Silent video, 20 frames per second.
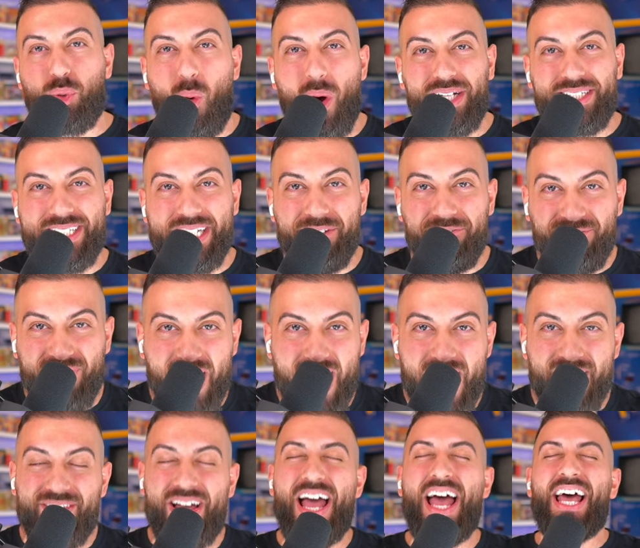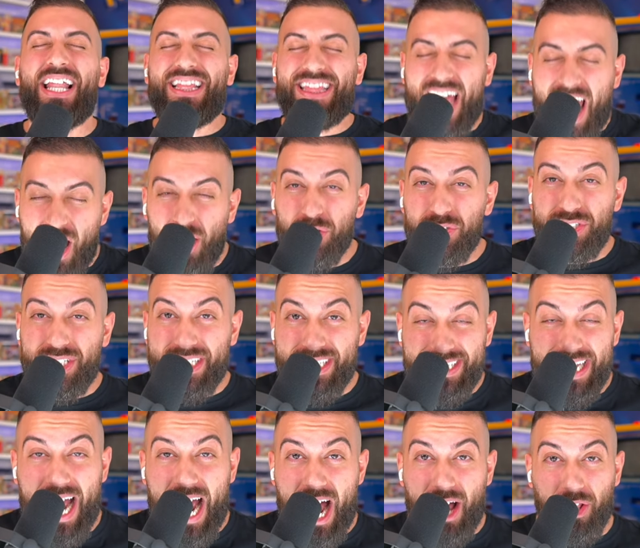
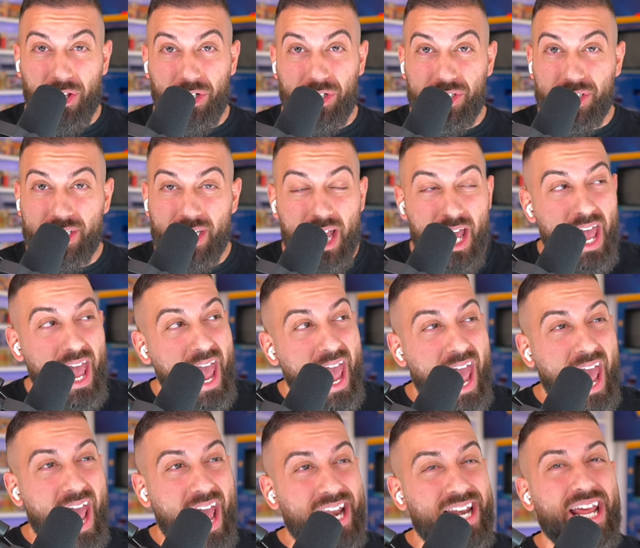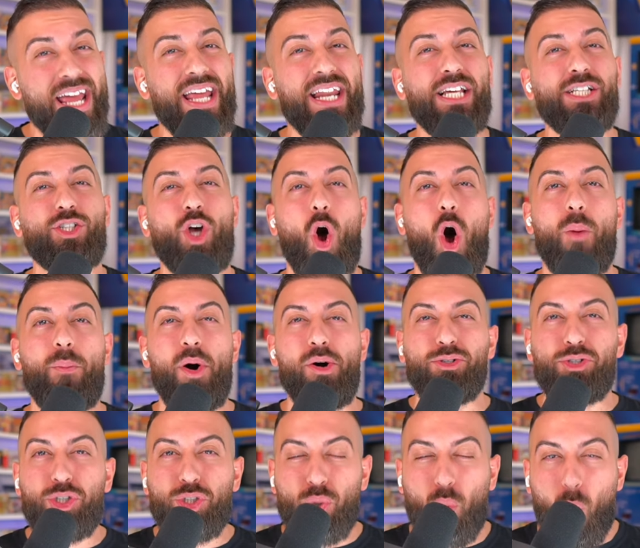$25,000 and it is
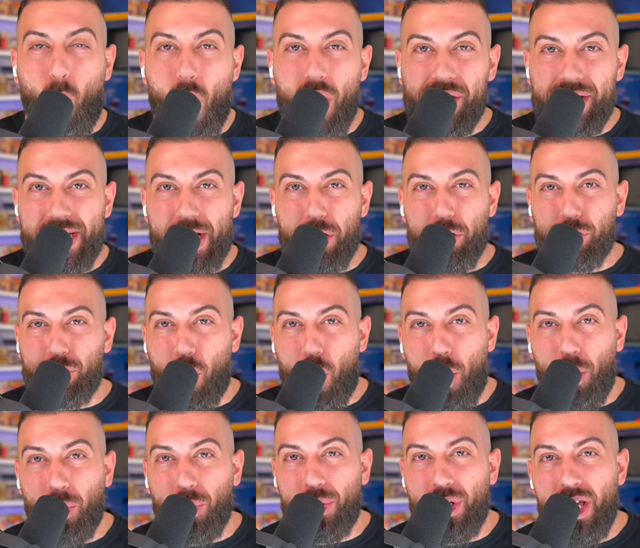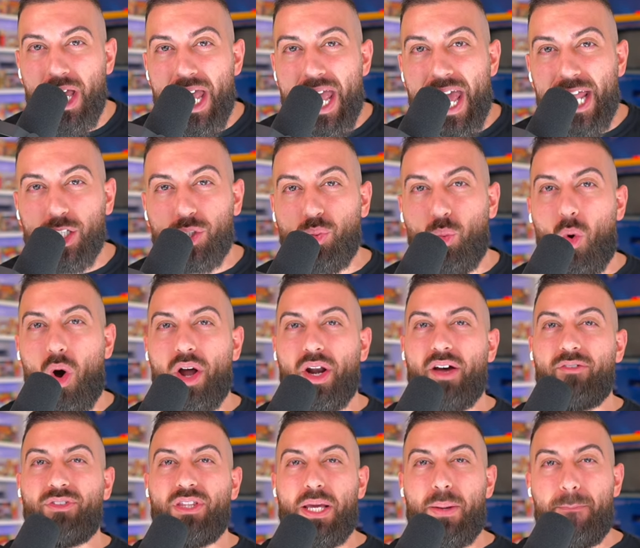almost 20 years old. It is one
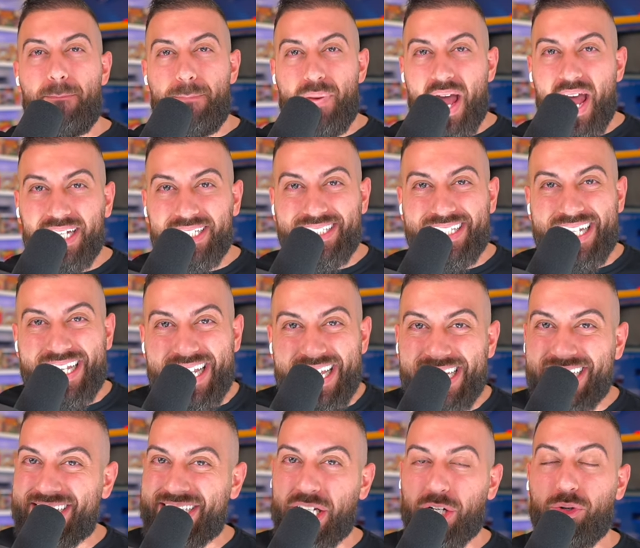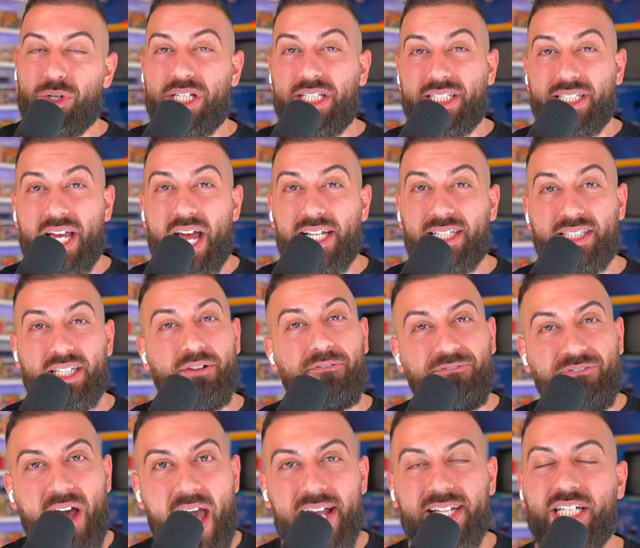of the best E-Series sets. In
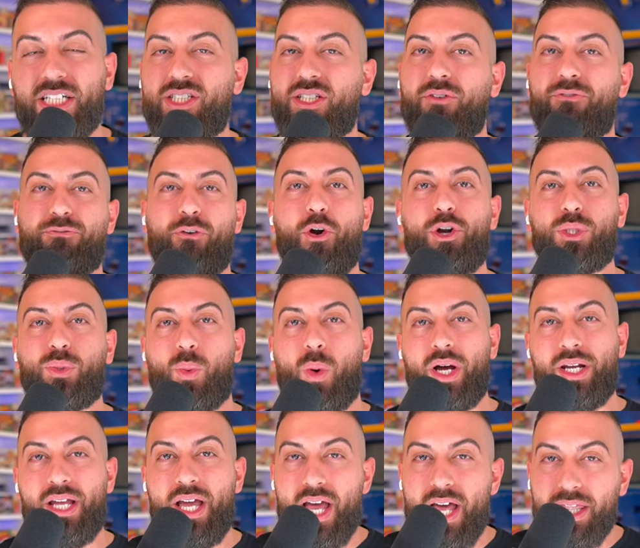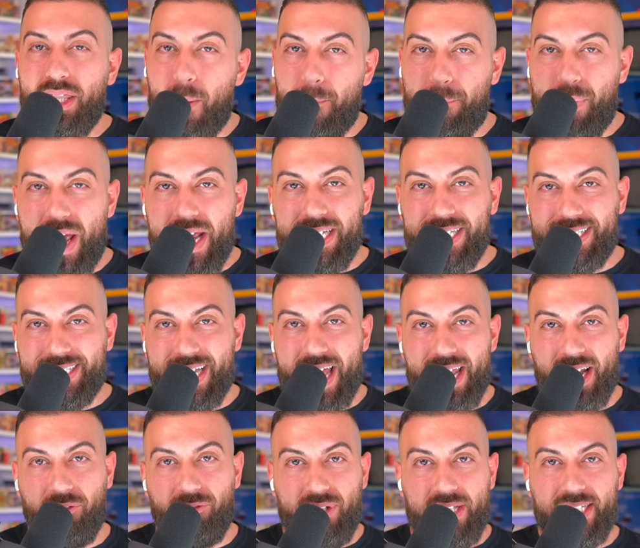fact, it's the first one, the base
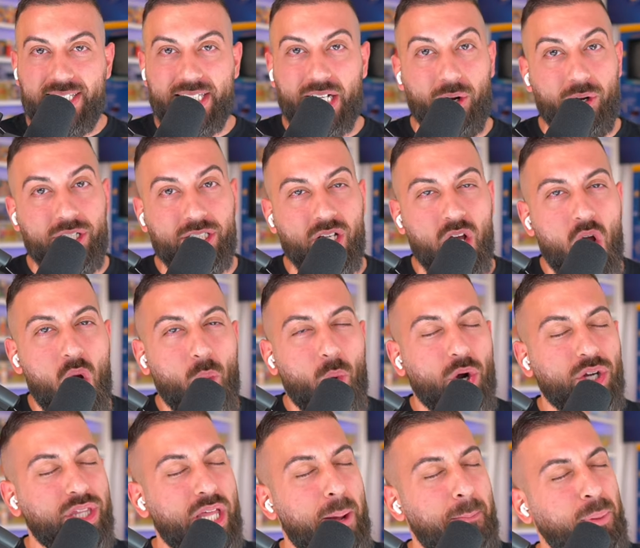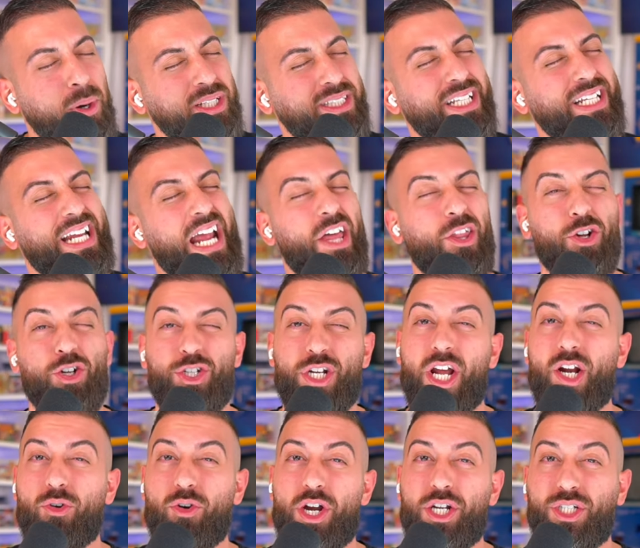set of E-Series, where they put together
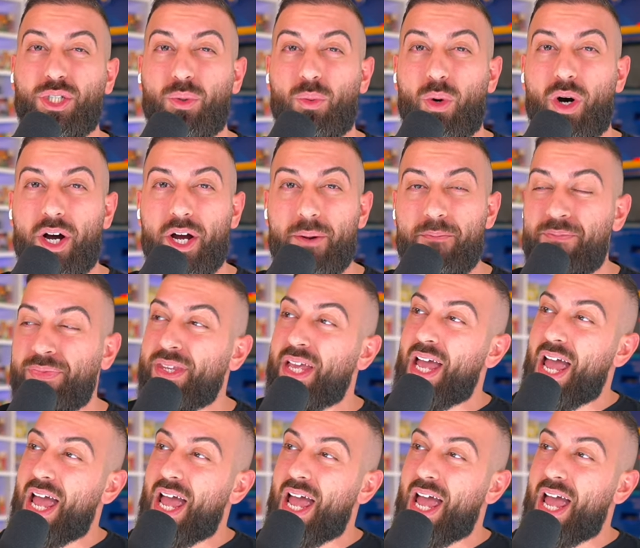Generation 1